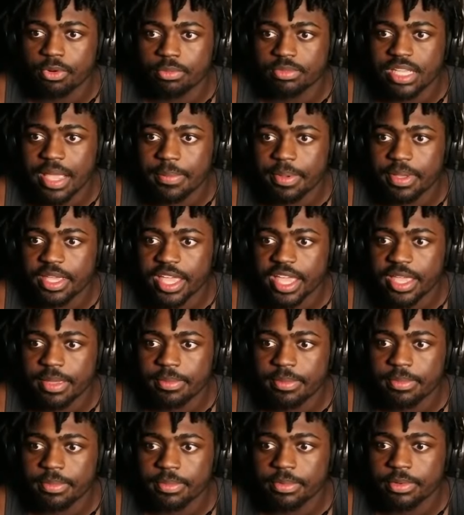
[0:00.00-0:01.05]
room type of
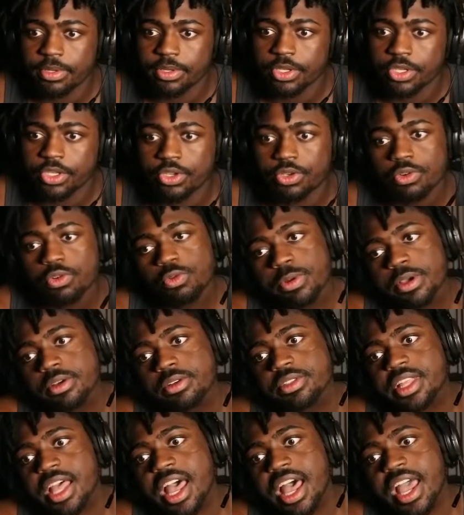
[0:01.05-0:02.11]
game? You will
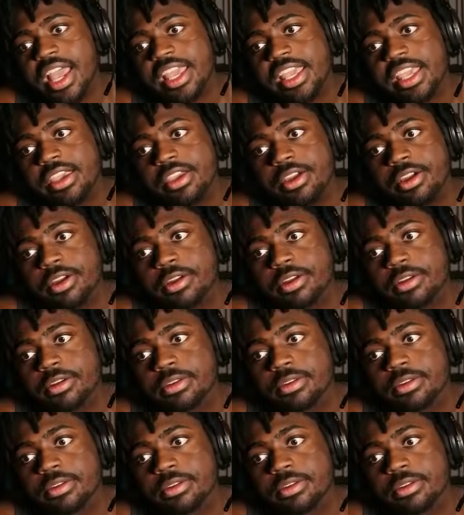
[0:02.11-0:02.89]
die here.